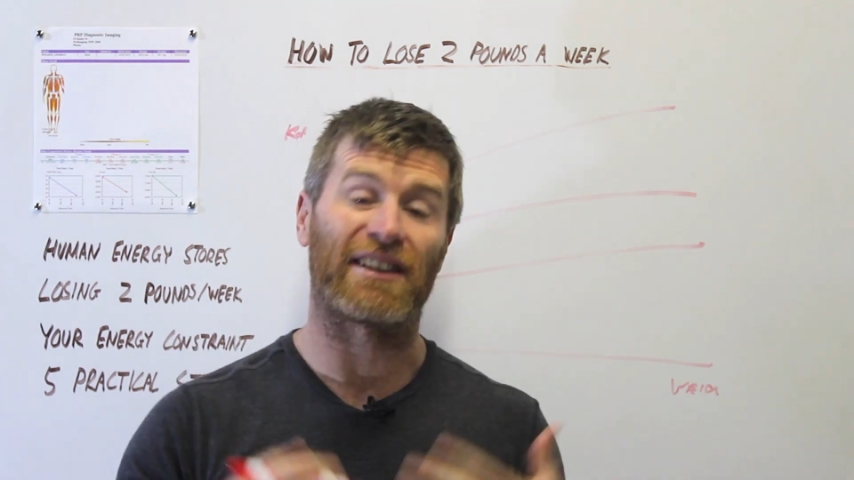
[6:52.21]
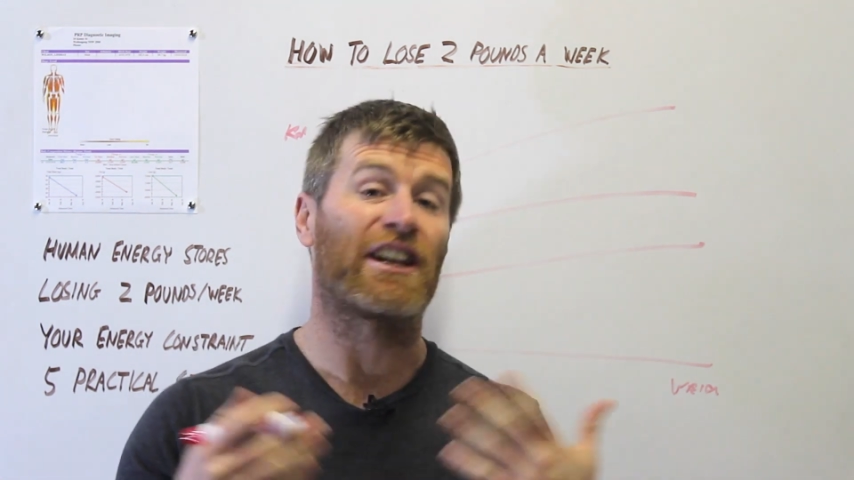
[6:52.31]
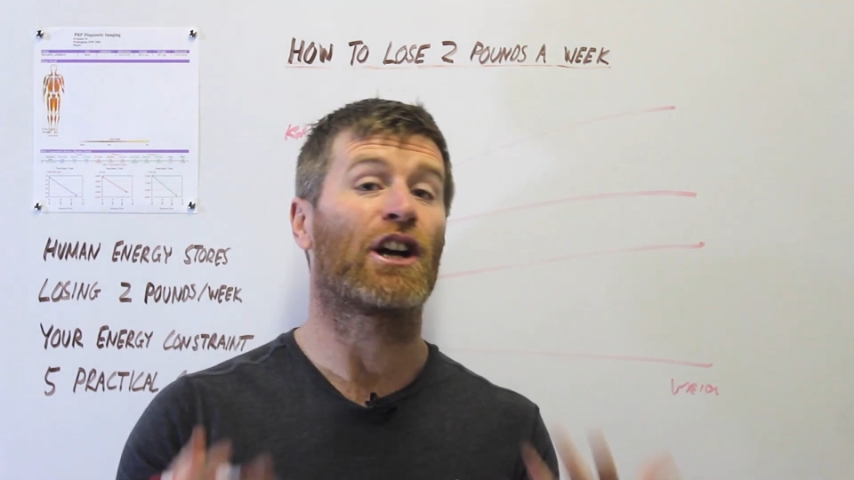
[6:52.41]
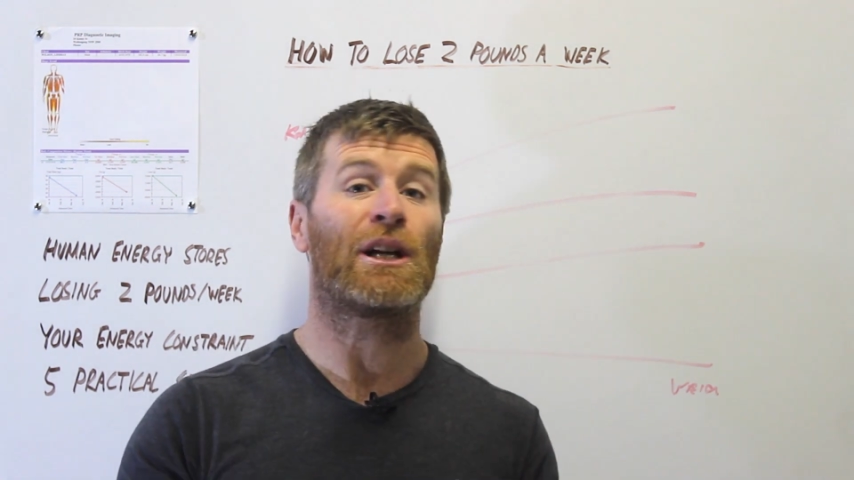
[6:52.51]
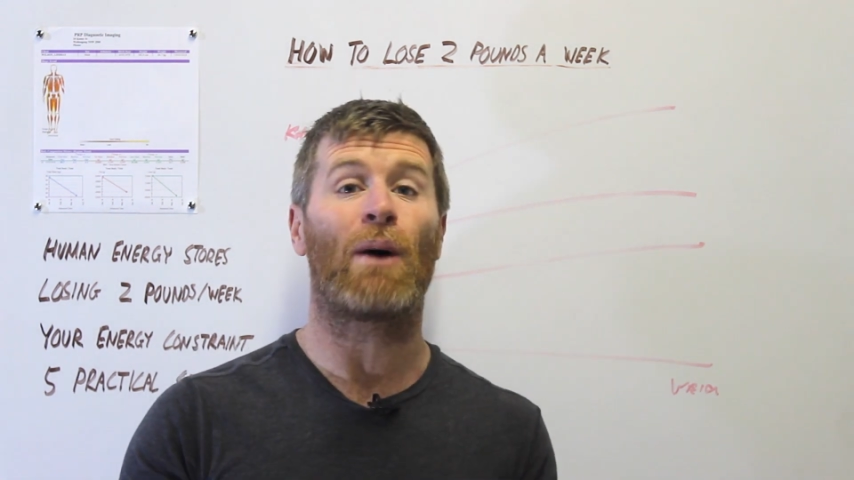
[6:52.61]
And
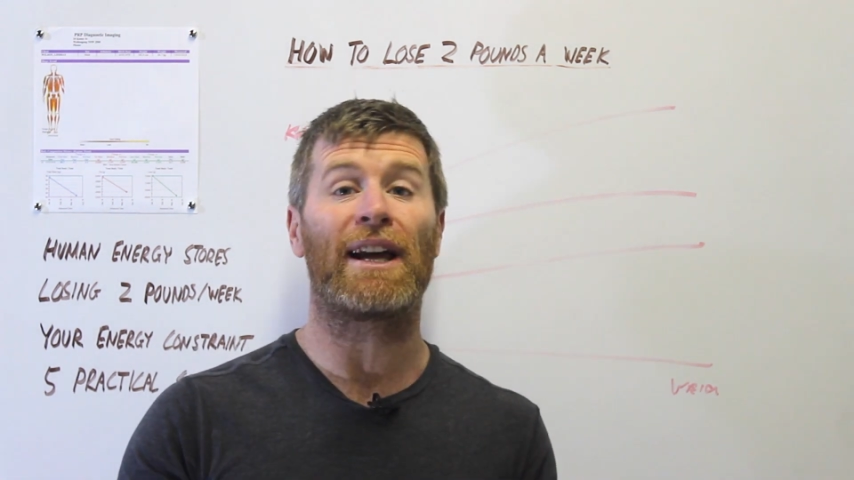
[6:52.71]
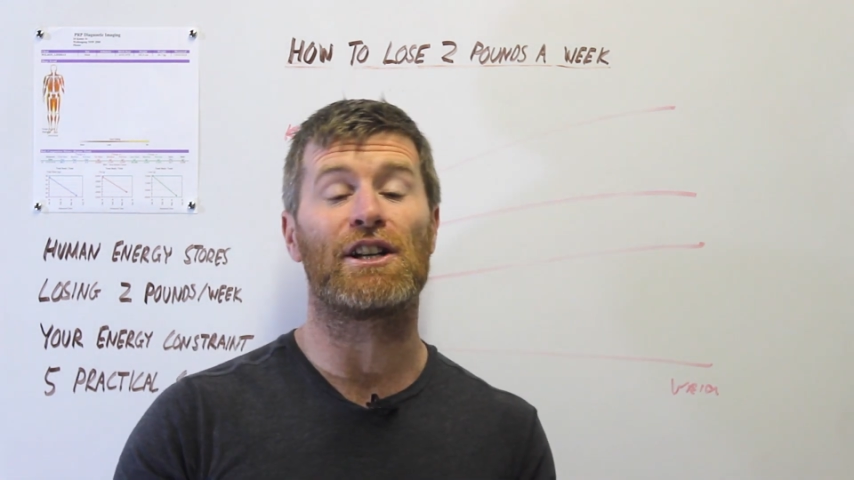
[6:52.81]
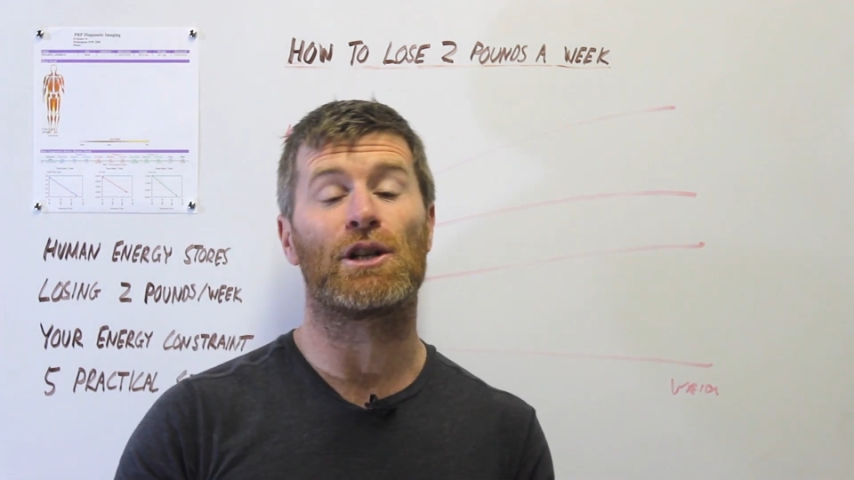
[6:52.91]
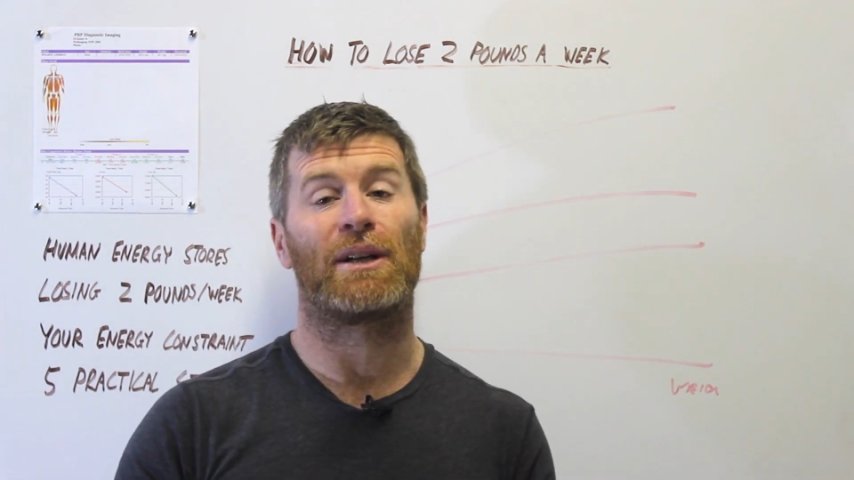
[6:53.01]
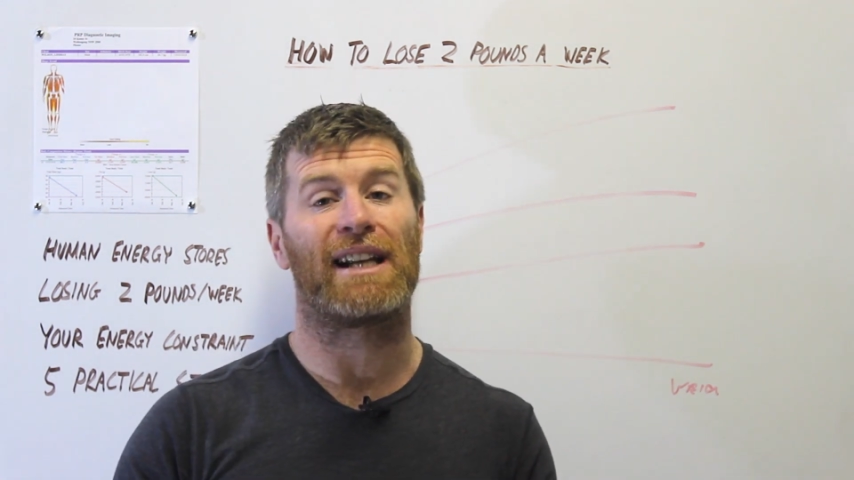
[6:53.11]
the only way
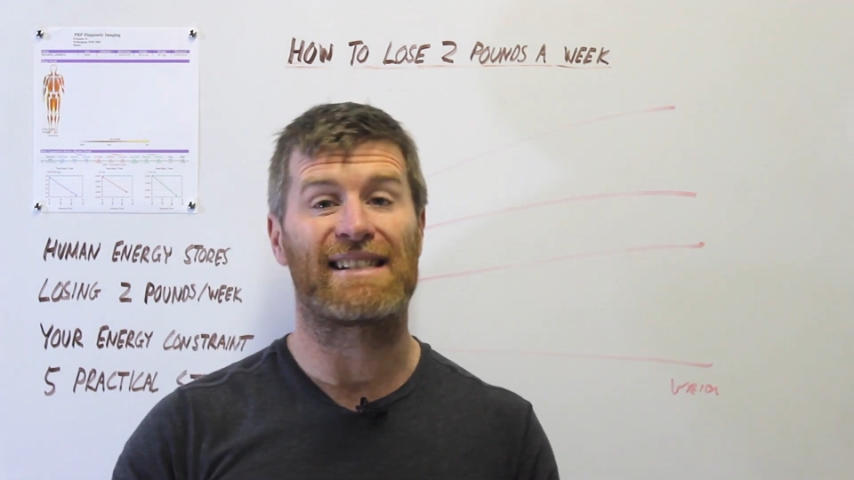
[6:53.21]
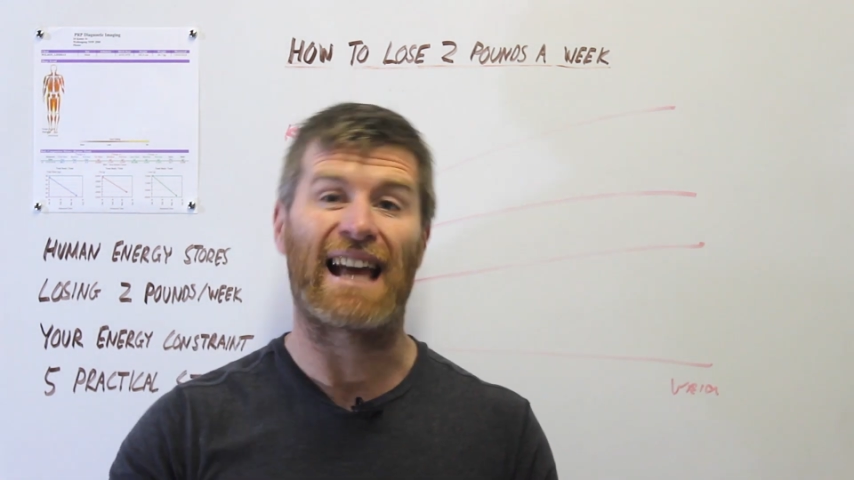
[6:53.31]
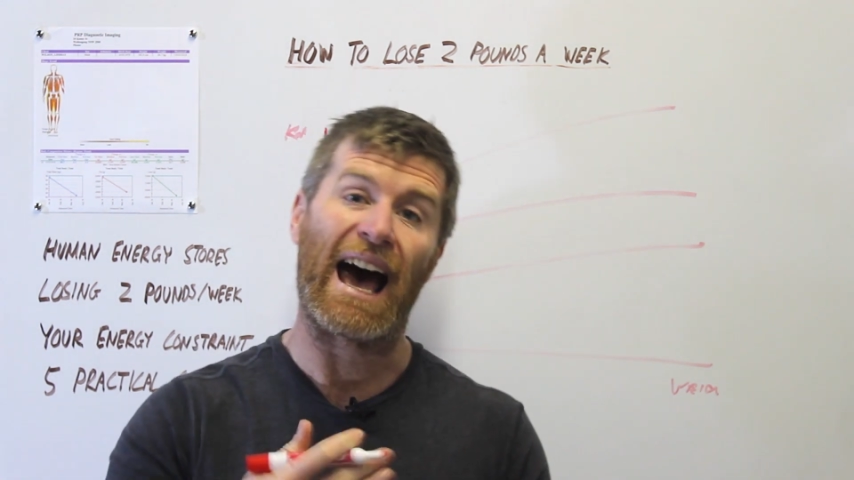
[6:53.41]
to do it is to